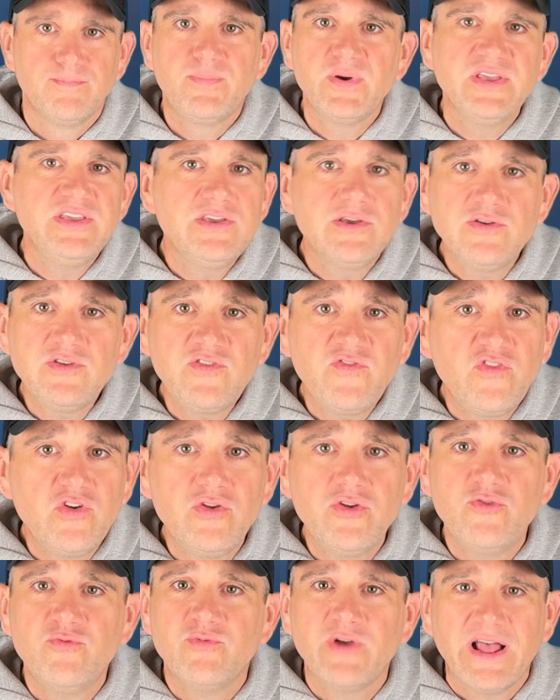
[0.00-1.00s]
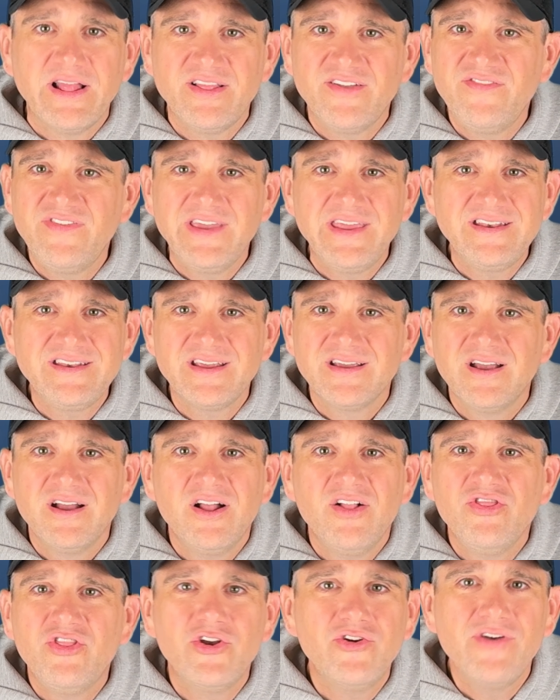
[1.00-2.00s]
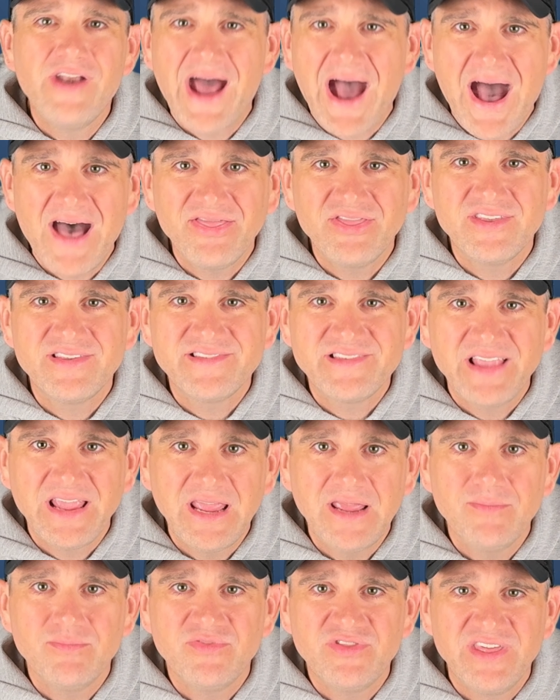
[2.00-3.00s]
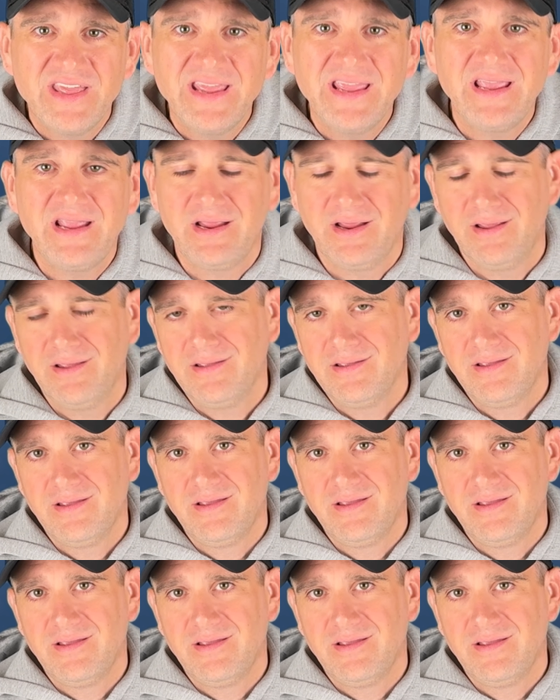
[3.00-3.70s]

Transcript: But useful and relevant, they're not the same thing.